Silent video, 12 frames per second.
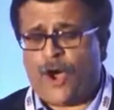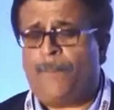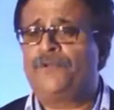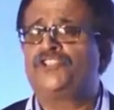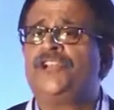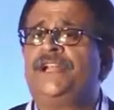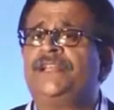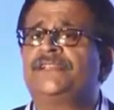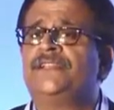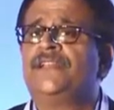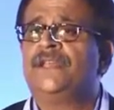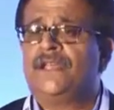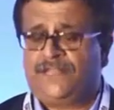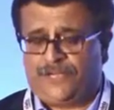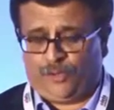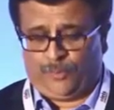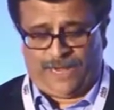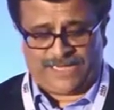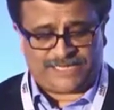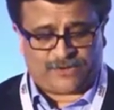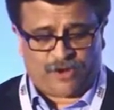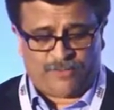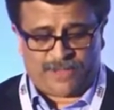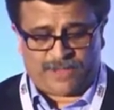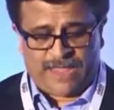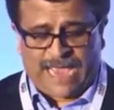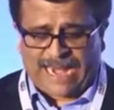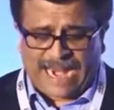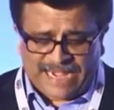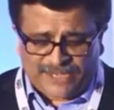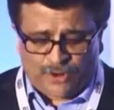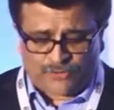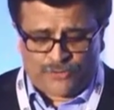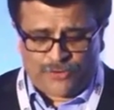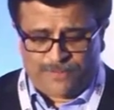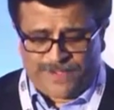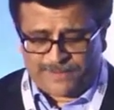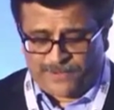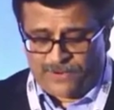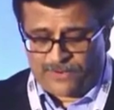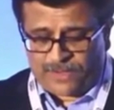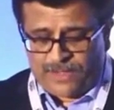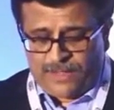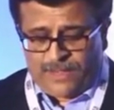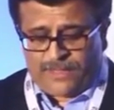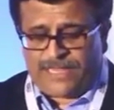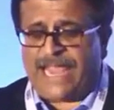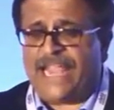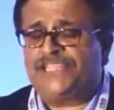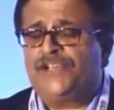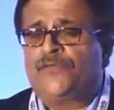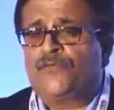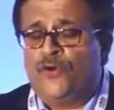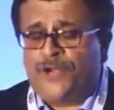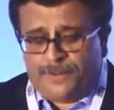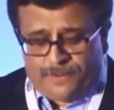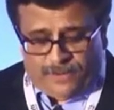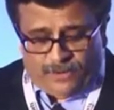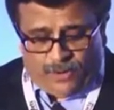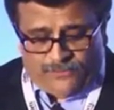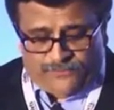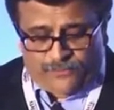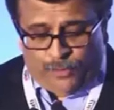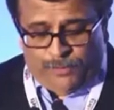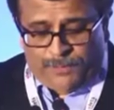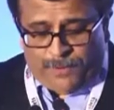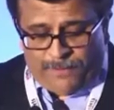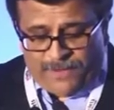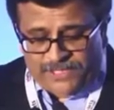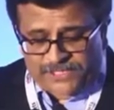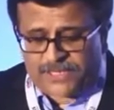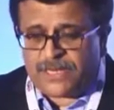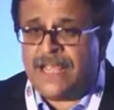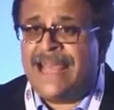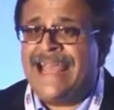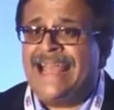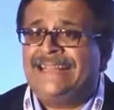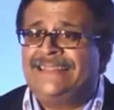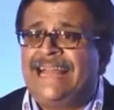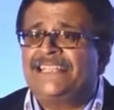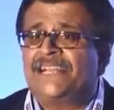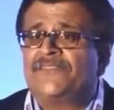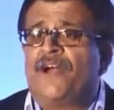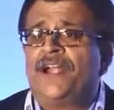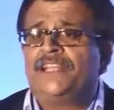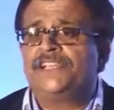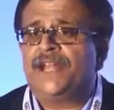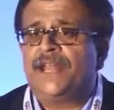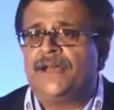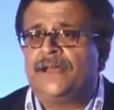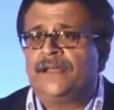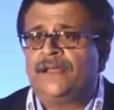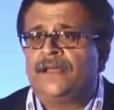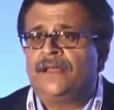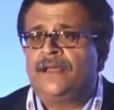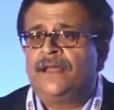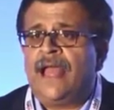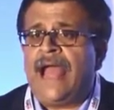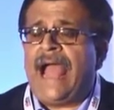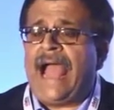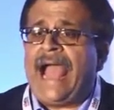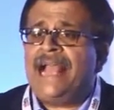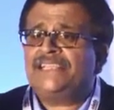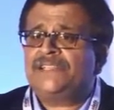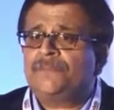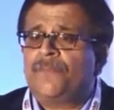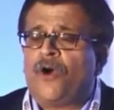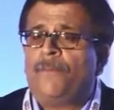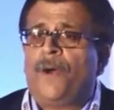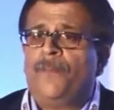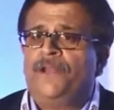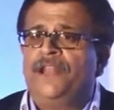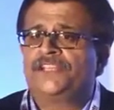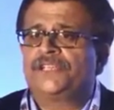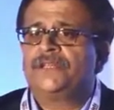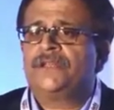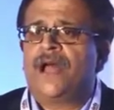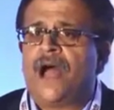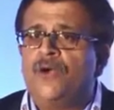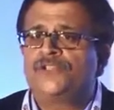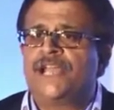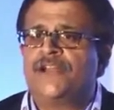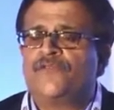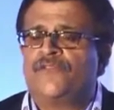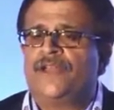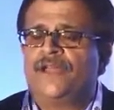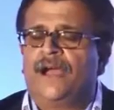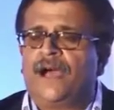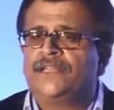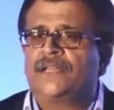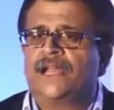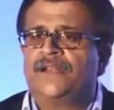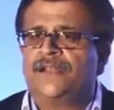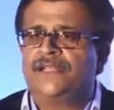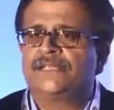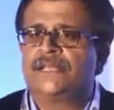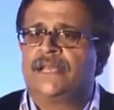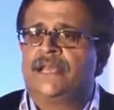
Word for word: opportunities in the, in the globalized economy? And I did talk to you a bit about the aging of, golden, uh, of global population. That's advantage India. As population outside of India, other countries